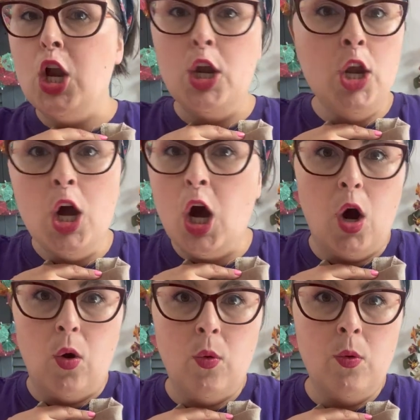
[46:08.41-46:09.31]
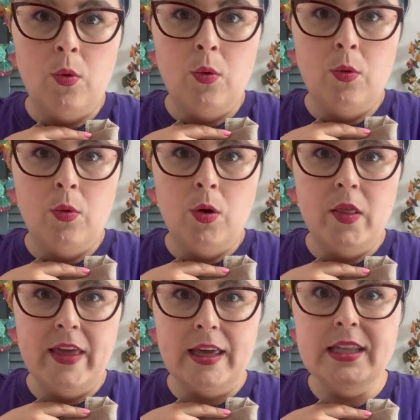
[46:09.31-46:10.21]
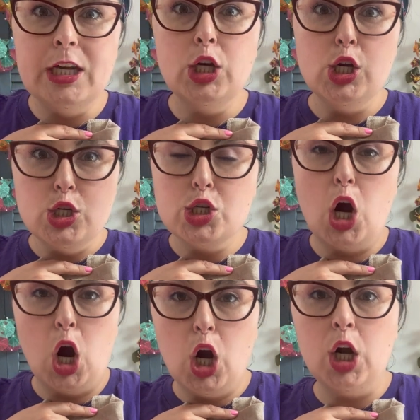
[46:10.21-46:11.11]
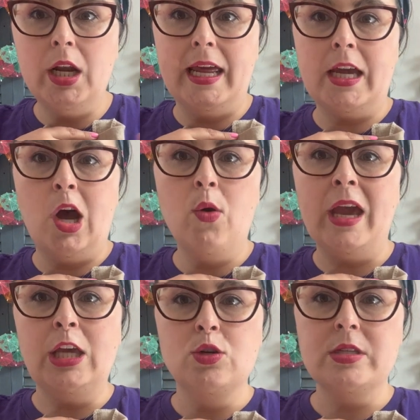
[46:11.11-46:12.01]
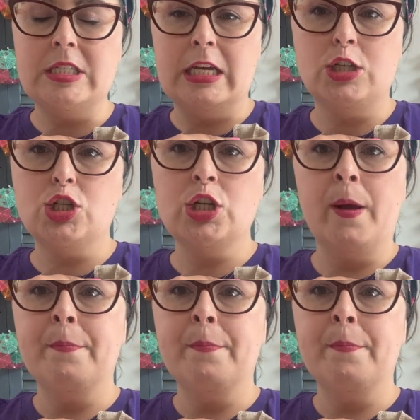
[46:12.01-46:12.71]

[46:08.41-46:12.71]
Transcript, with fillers: No, they like chart, like, okay, you stitch